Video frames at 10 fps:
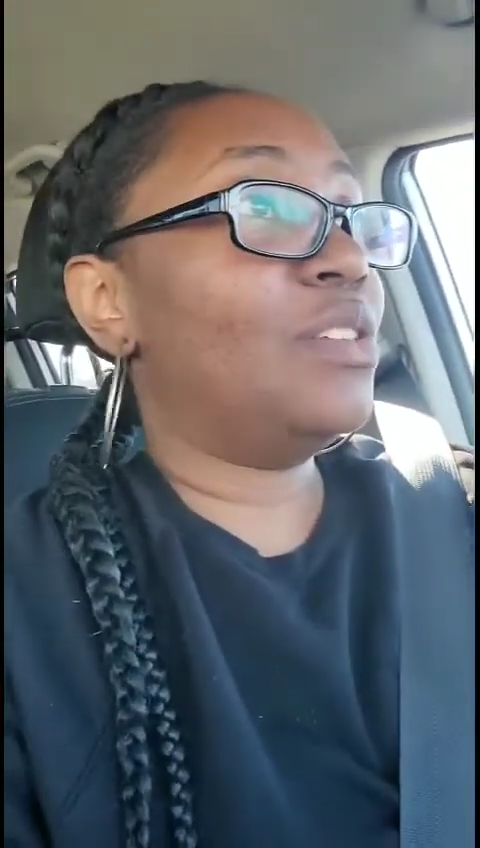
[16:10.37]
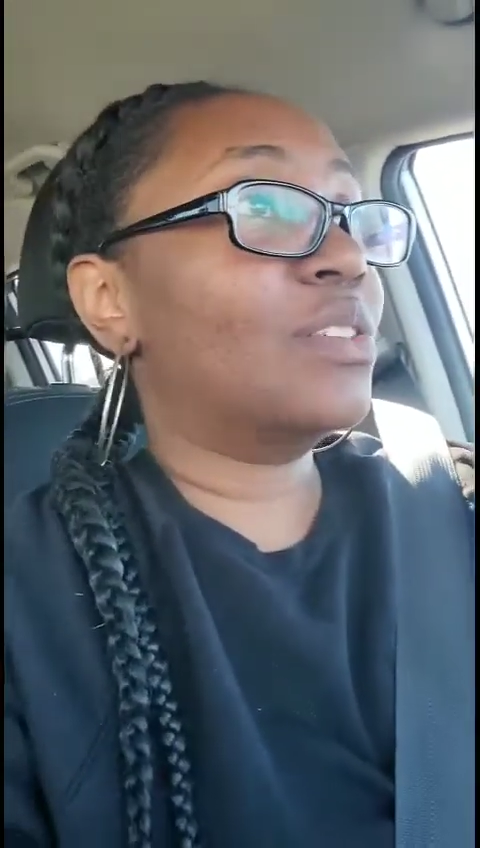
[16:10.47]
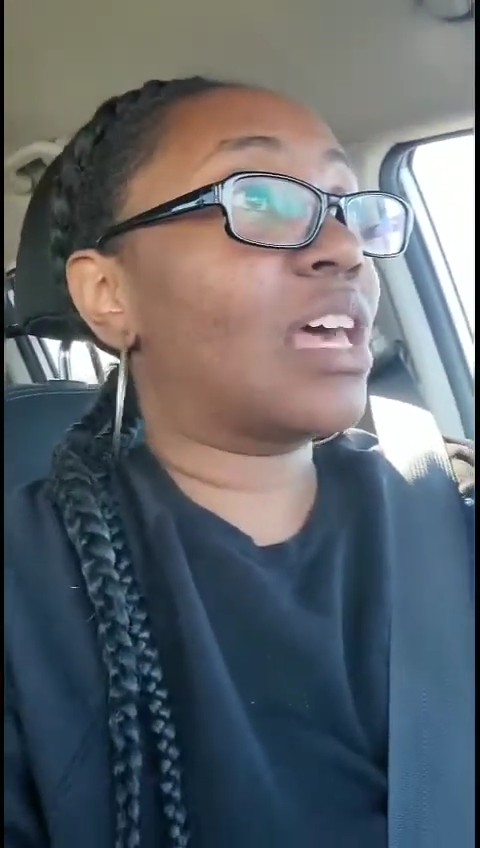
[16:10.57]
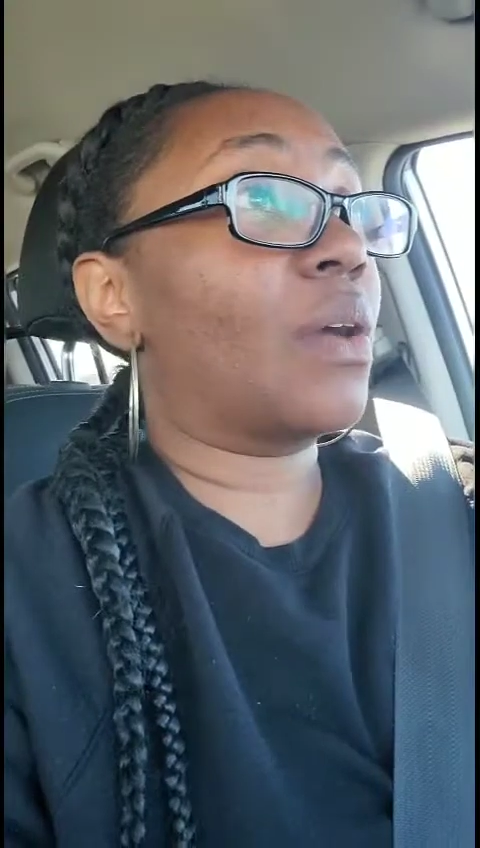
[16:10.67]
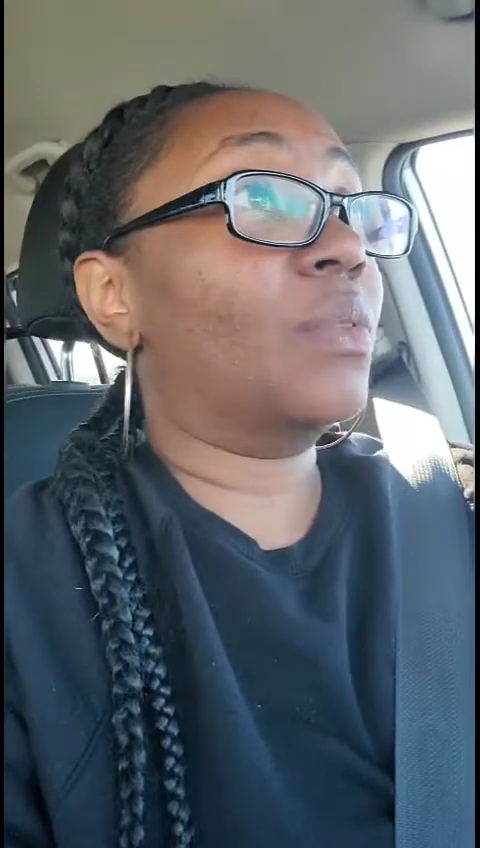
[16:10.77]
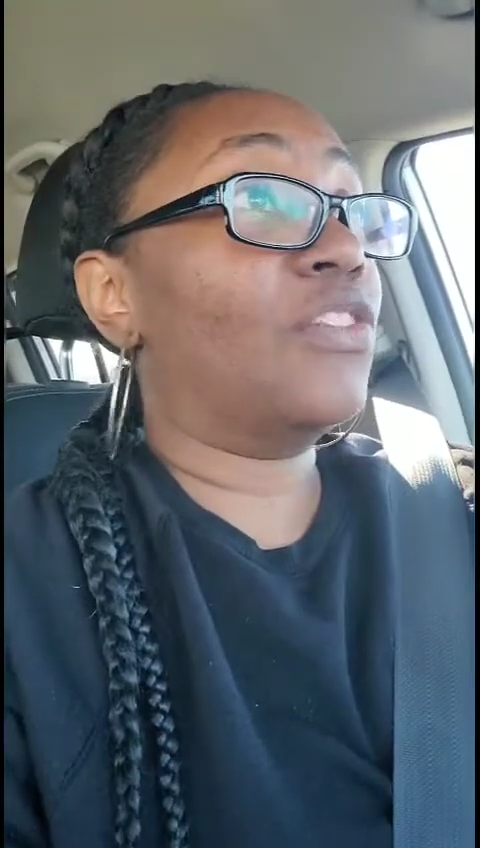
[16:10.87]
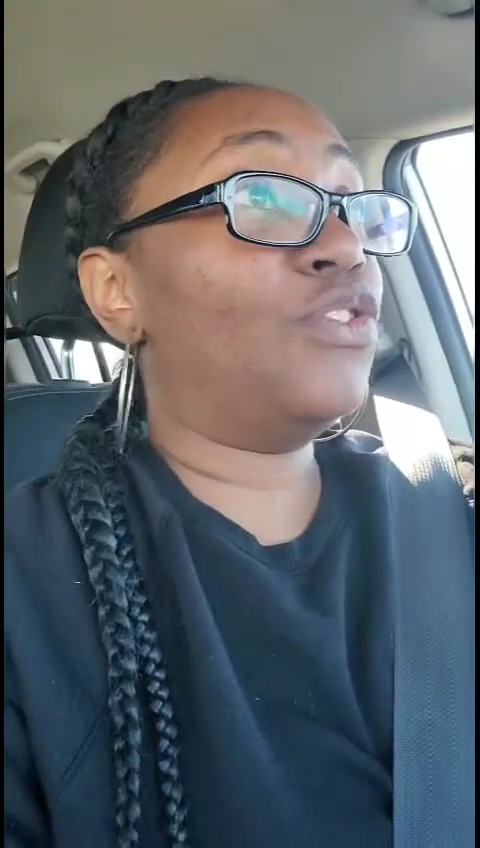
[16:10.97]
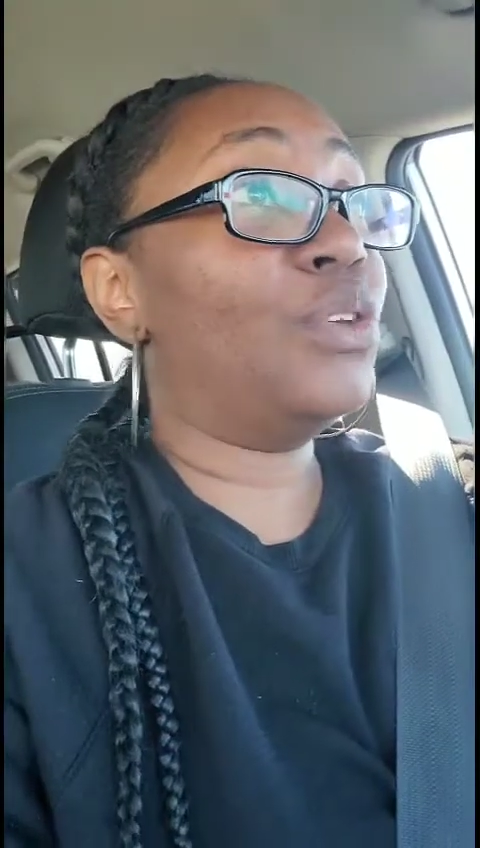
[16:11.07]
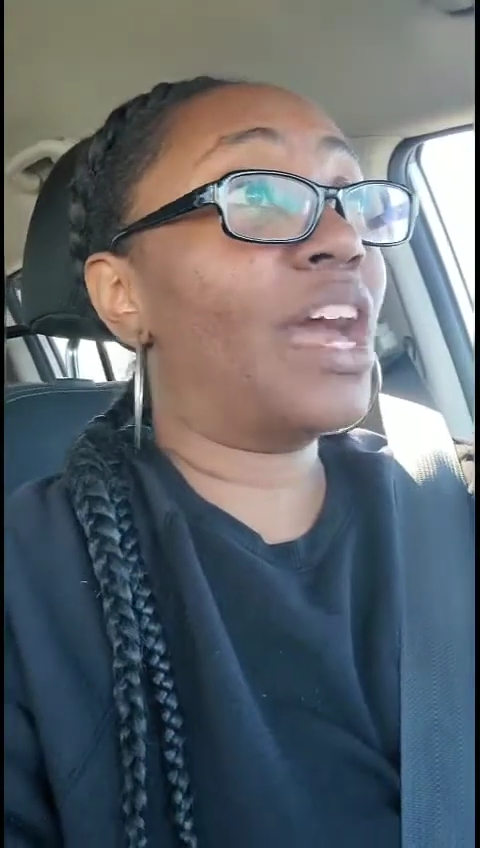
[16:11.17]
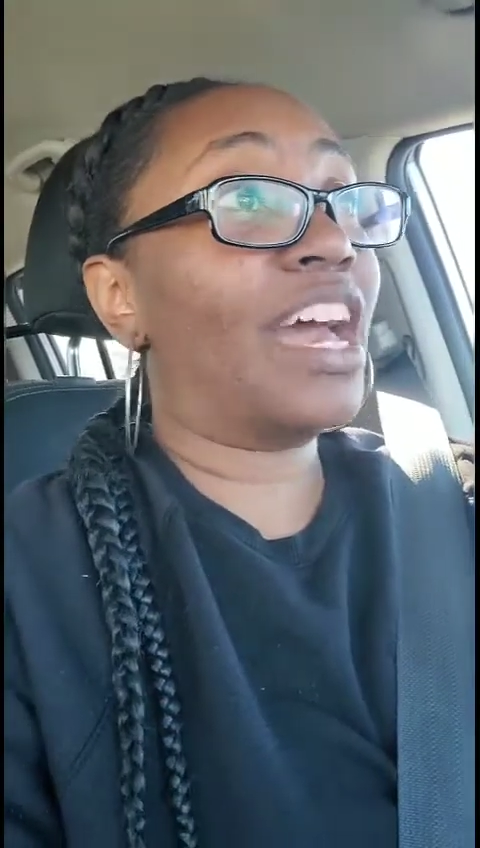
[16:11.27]
He was like, well,
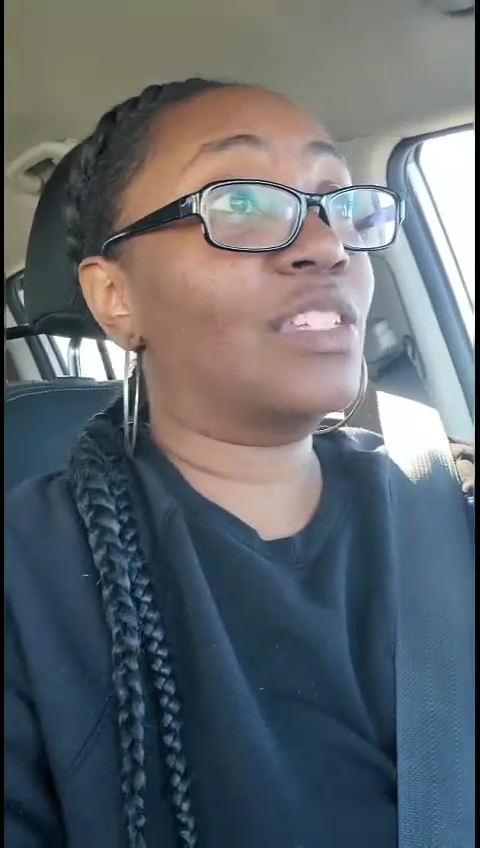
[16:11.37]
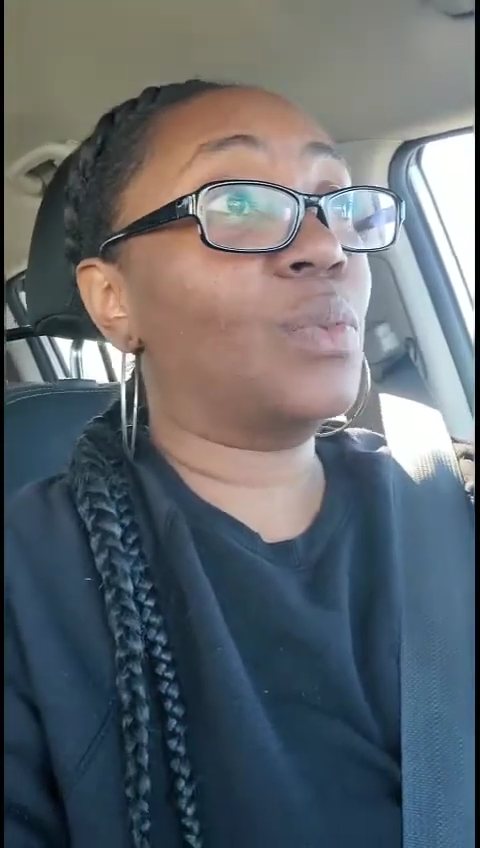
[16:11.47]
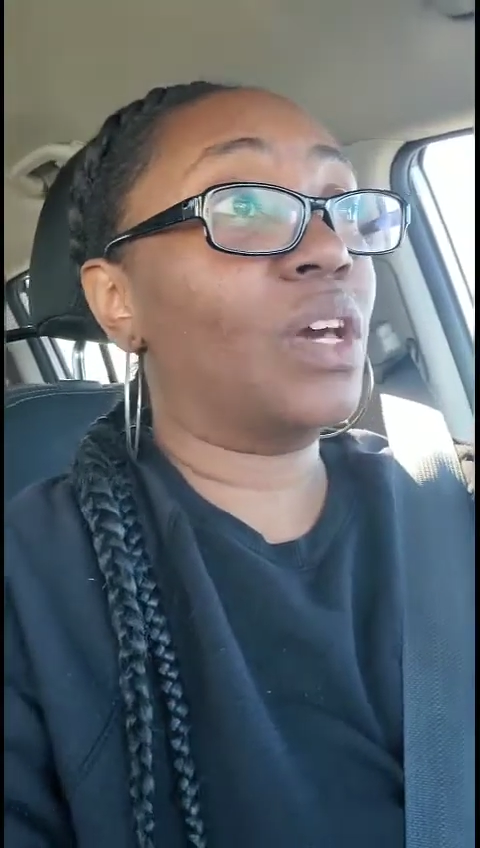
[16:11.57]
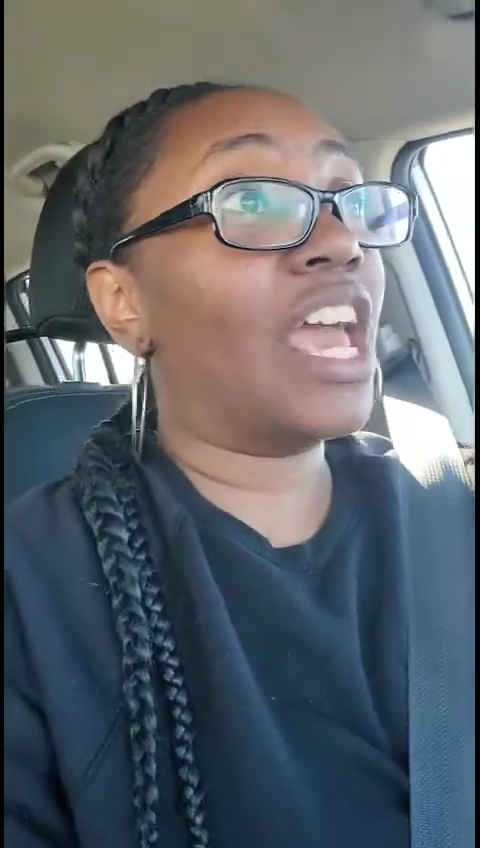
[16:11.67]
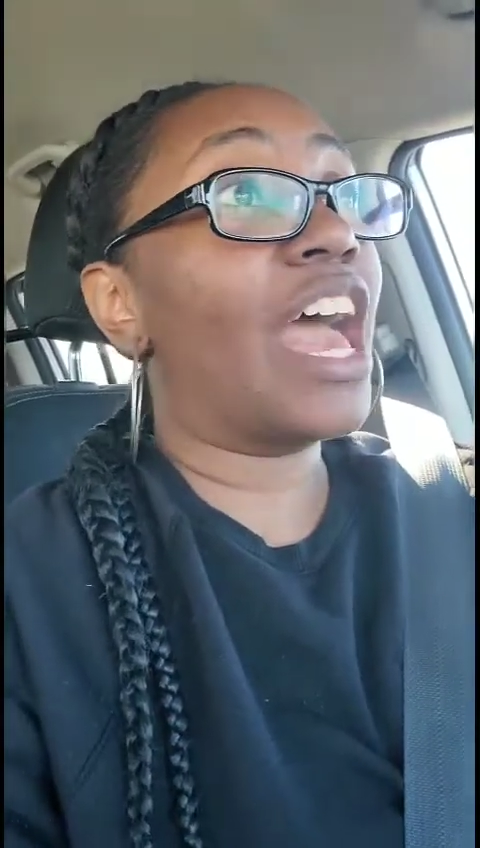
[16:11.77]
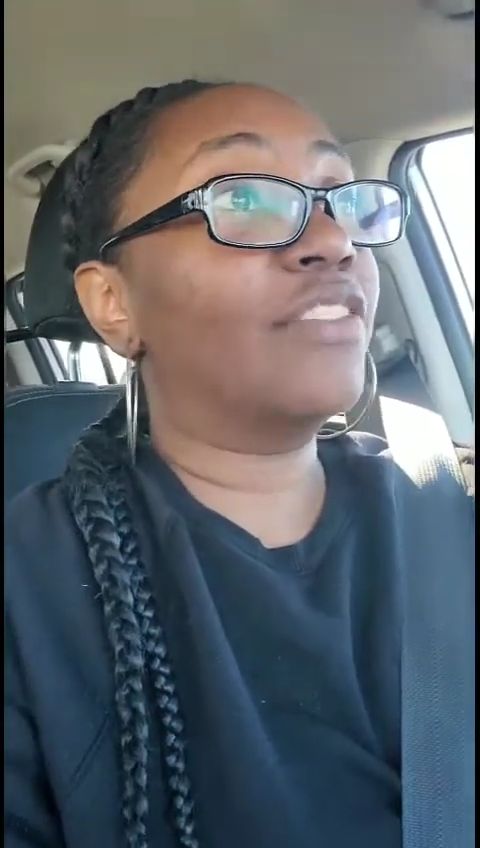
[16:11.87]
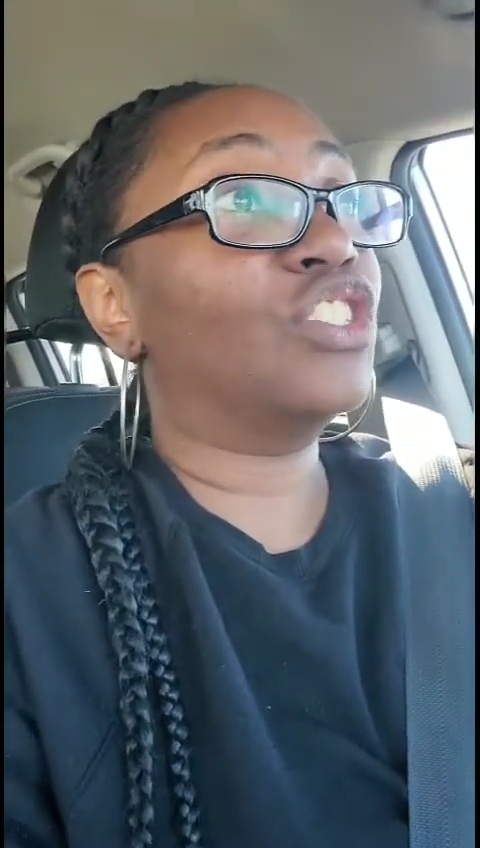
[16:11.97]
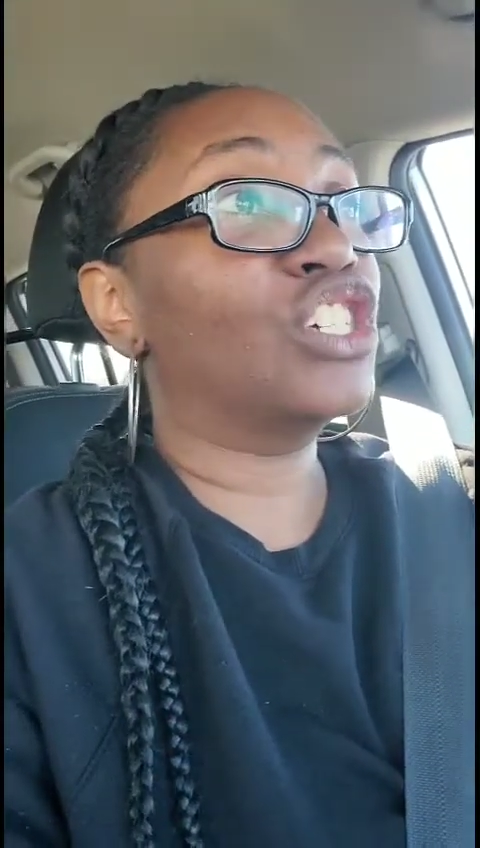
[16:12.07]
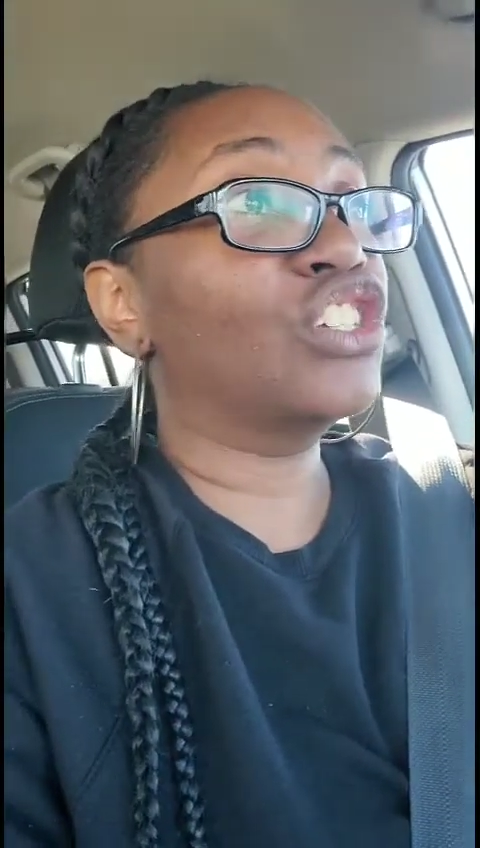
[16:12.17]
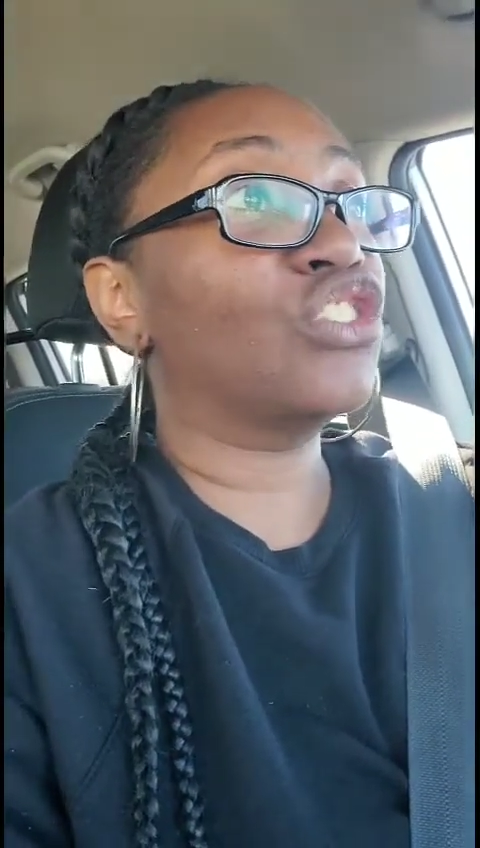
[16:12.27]
if you guys want to have
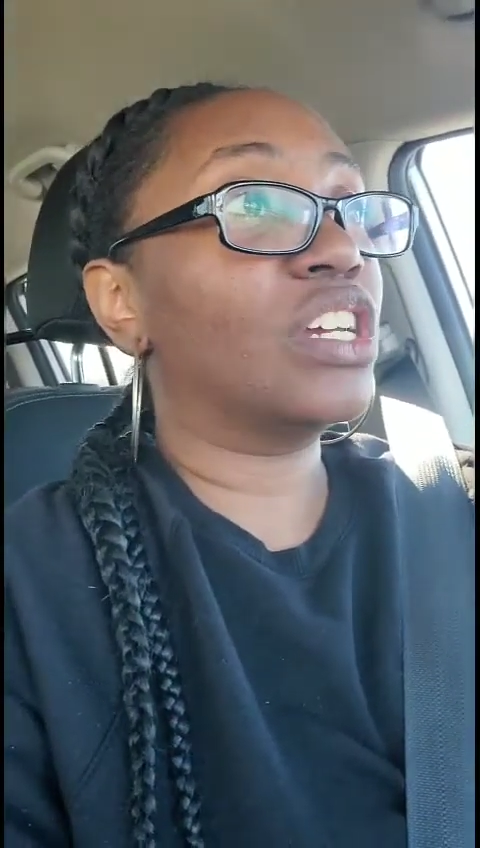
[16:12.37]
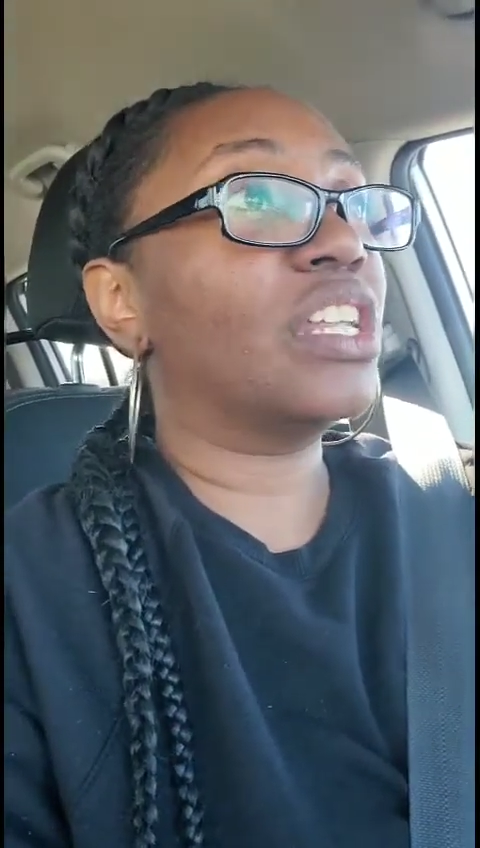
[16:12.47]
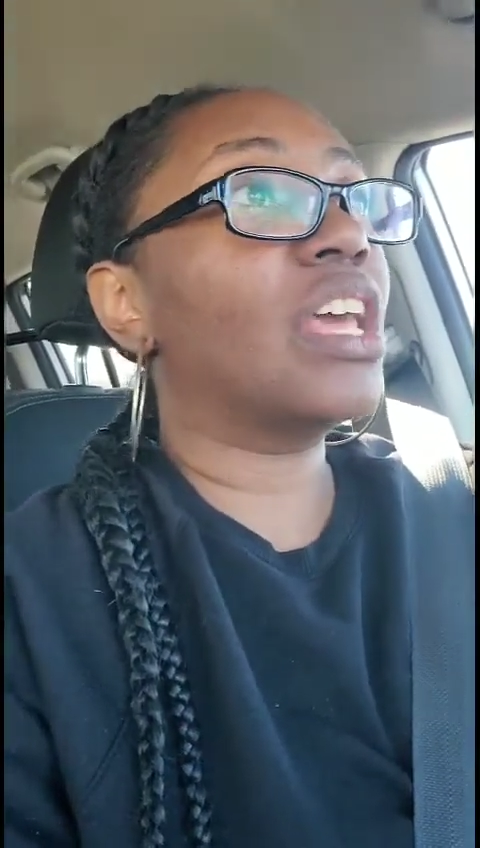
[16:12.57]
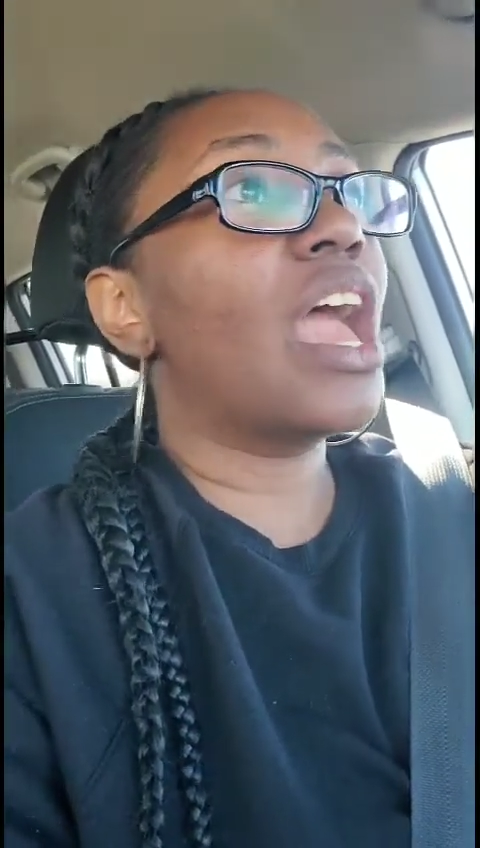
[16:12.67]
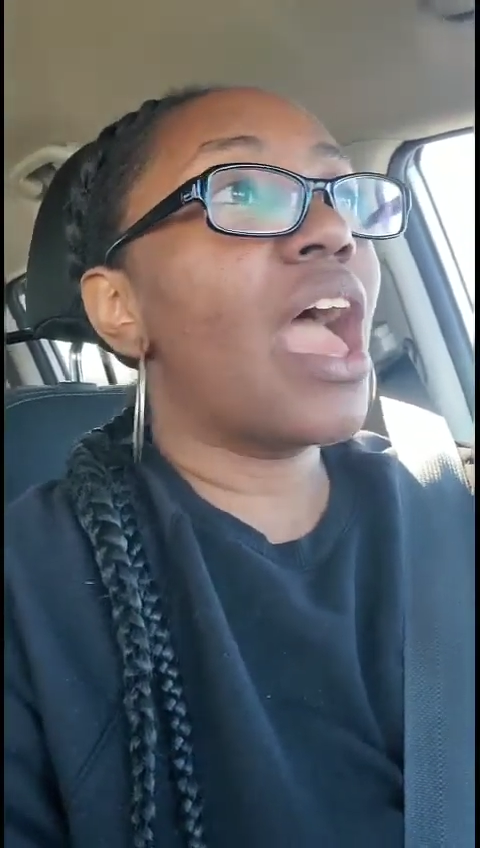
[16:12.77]
children,